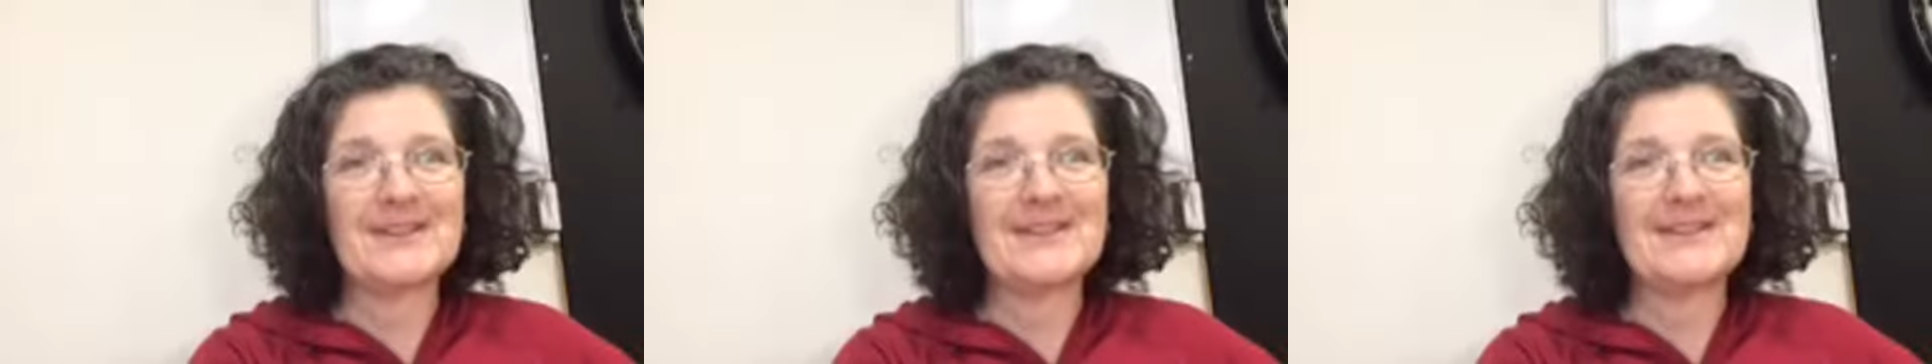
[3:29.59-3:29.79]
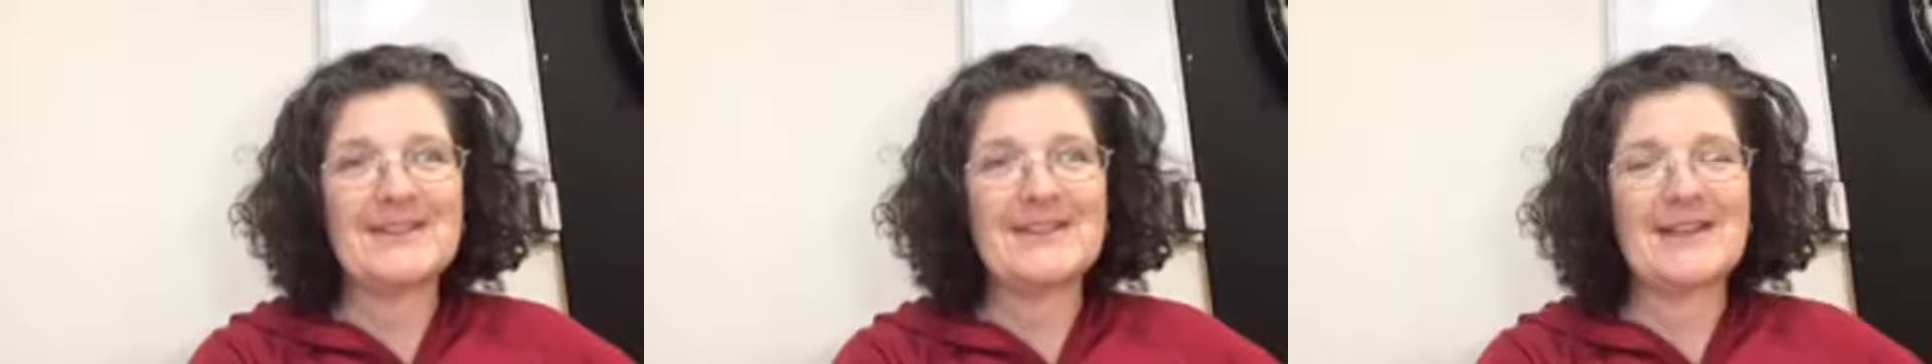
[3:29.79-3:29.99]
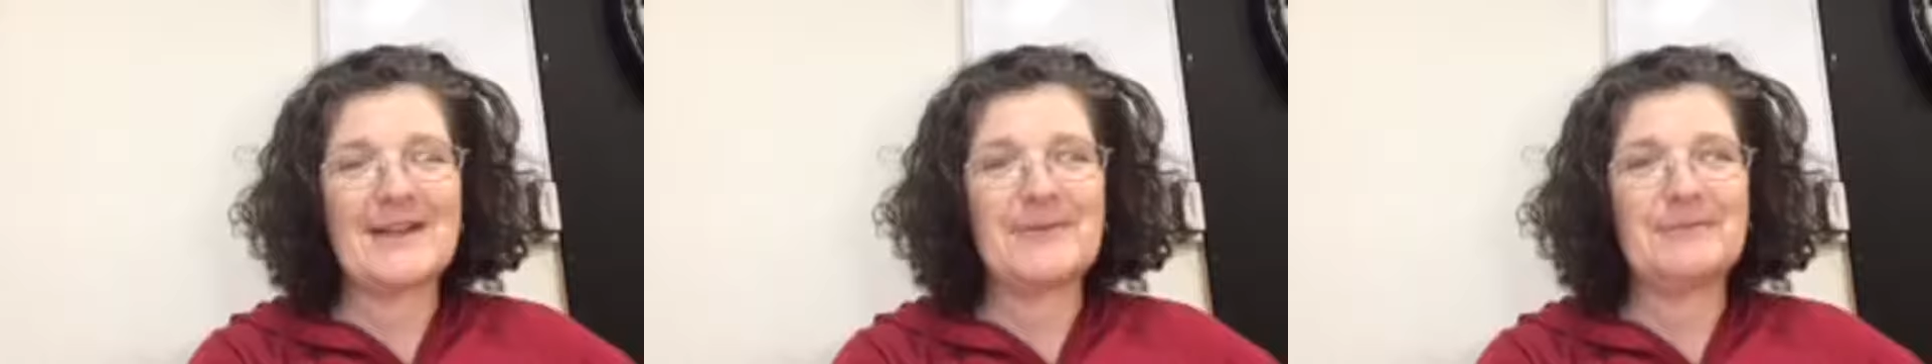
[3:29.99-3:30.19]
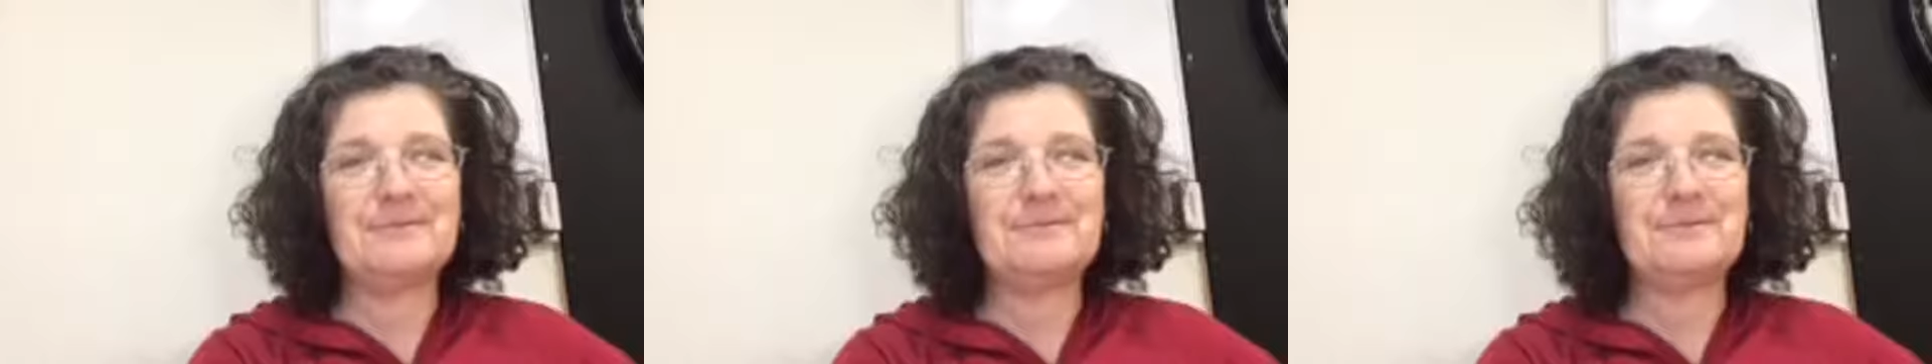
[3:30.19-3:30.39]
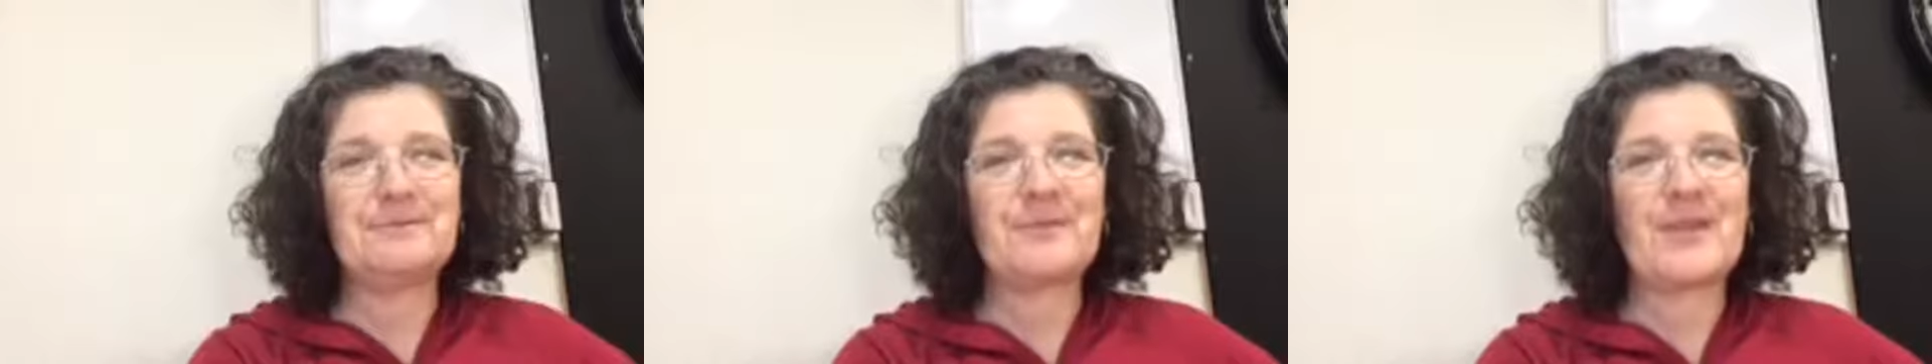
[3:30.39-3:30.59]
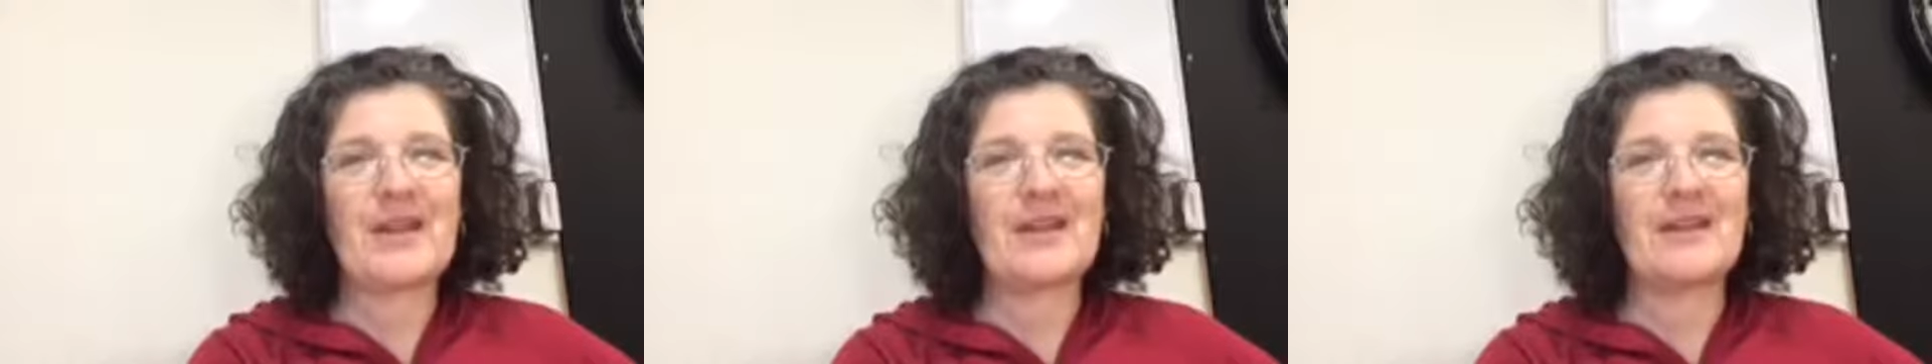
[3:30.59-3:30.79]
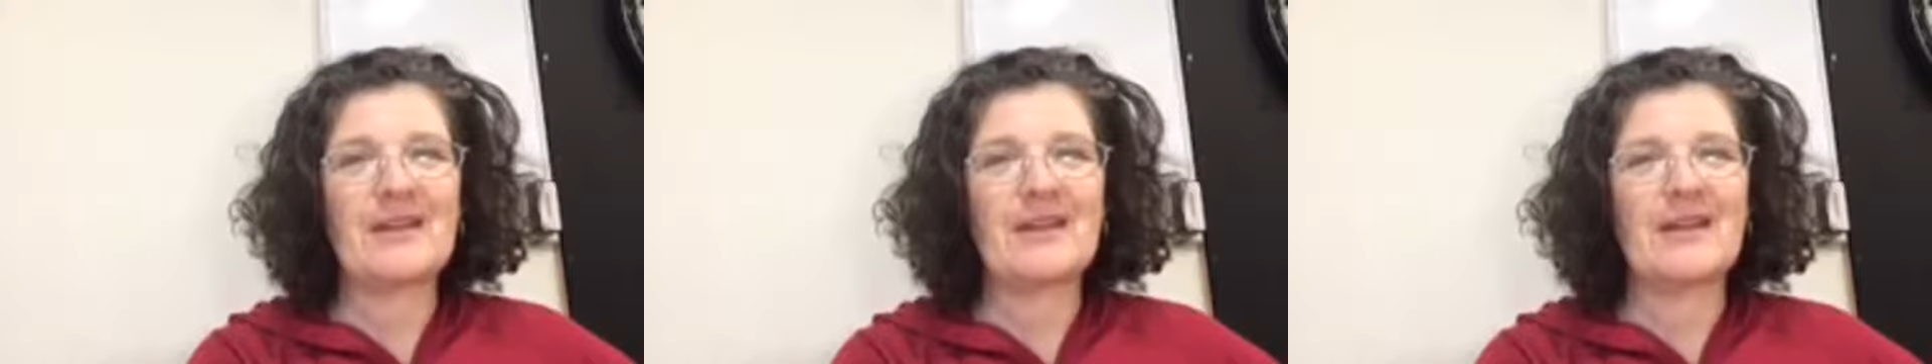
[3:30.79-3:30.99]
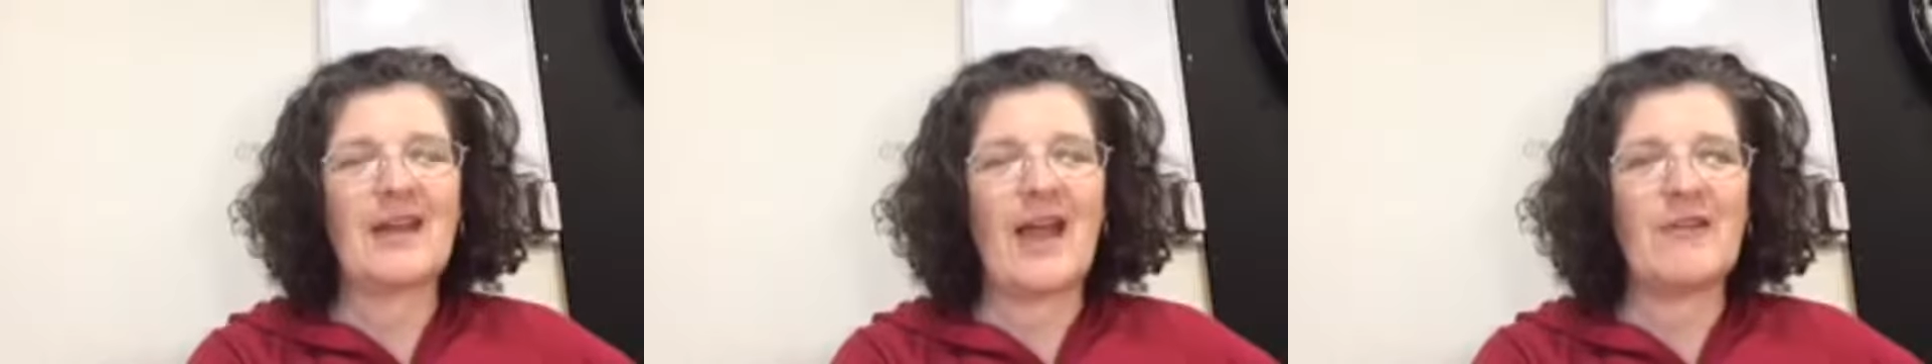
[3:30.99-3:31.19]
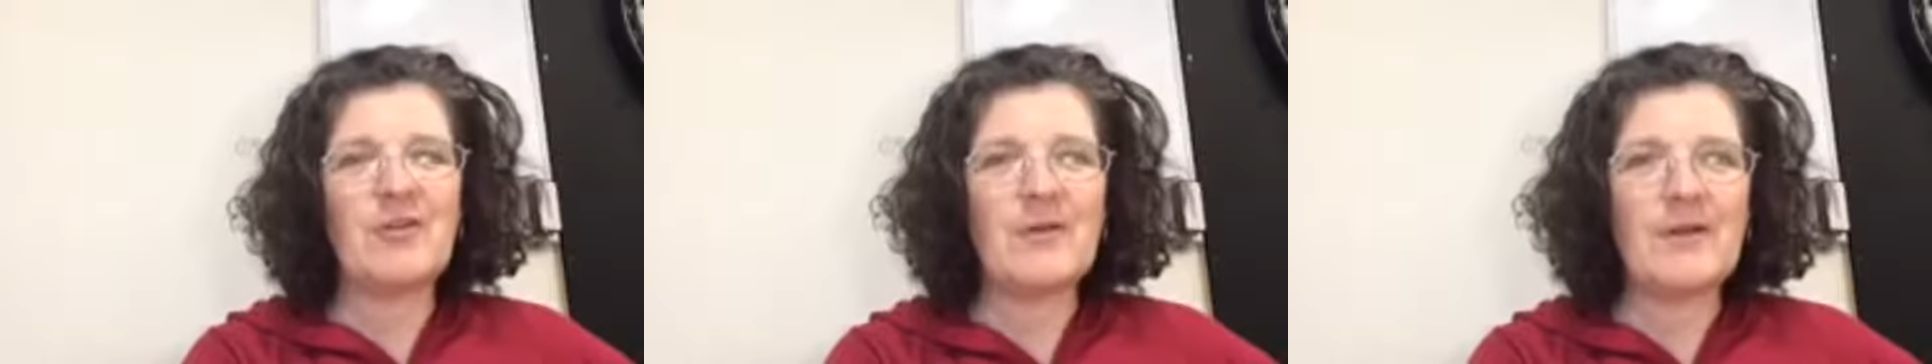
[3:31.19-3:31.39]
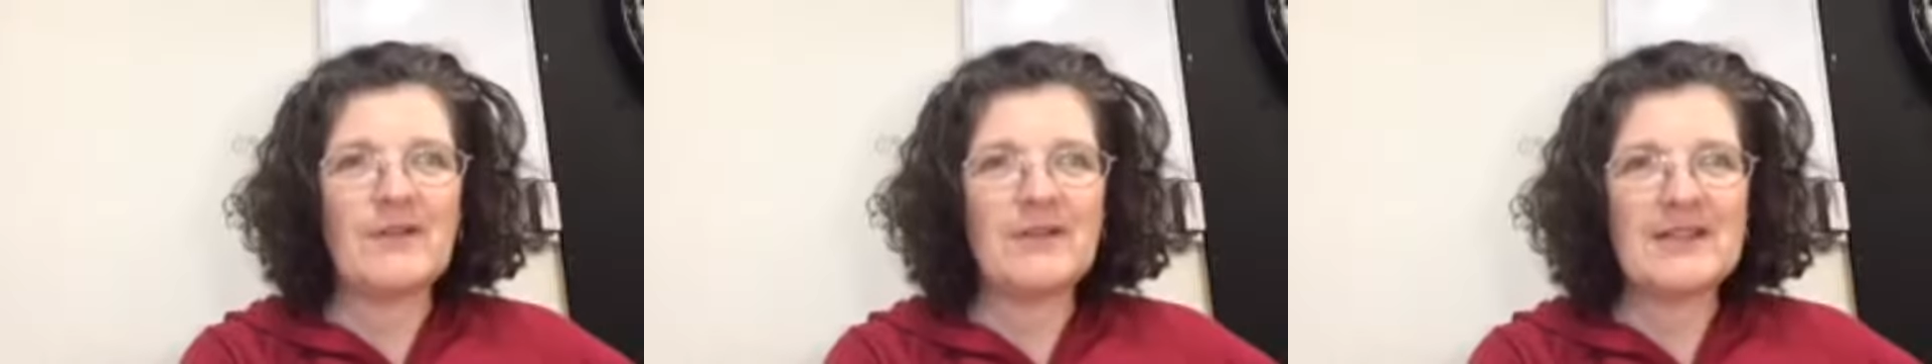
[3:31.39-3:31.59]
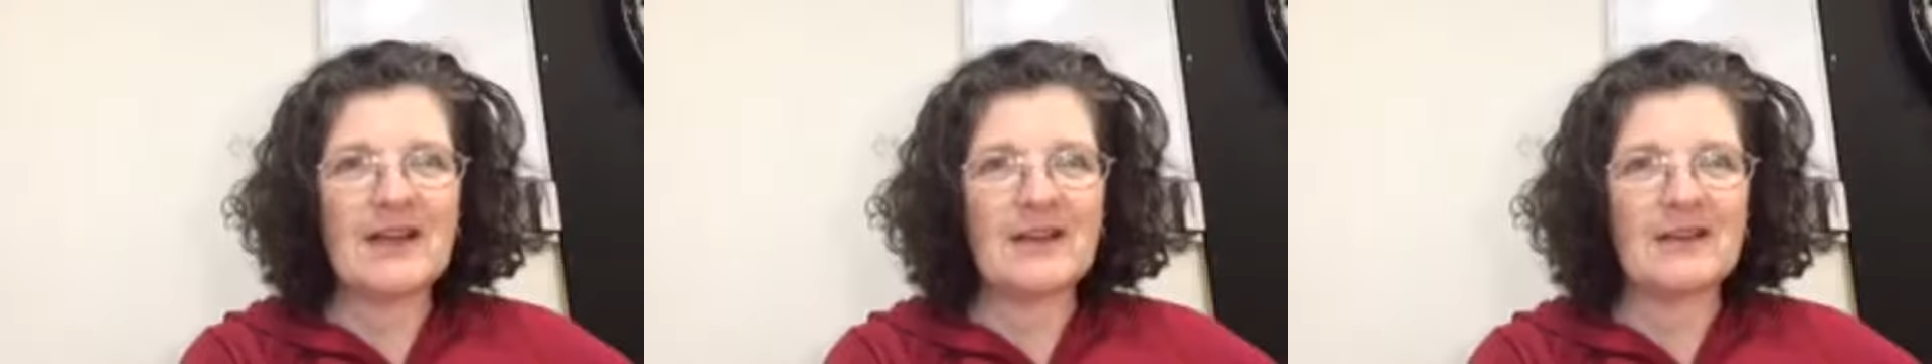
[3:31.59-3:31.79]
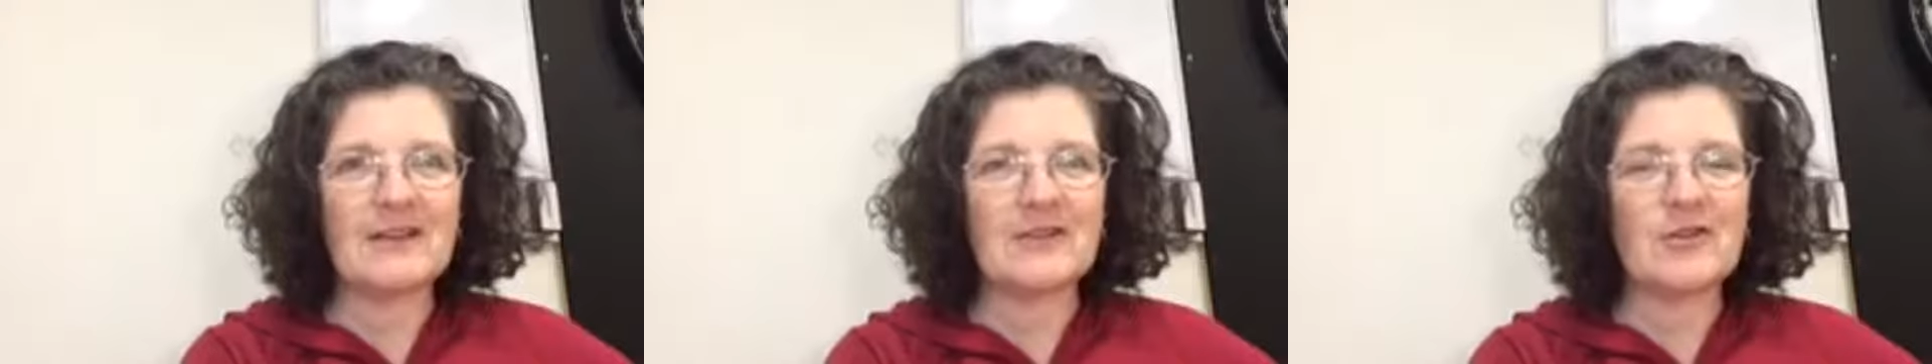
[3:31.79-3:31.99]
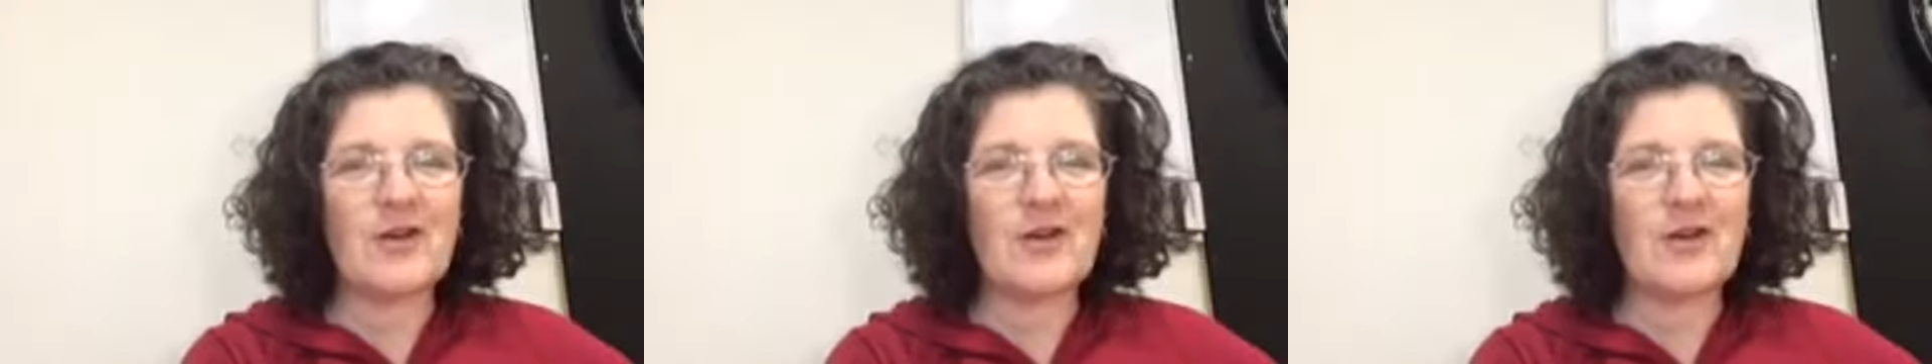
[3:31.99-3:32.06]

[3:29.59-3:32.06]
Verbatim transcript: It's um, have you ever done it,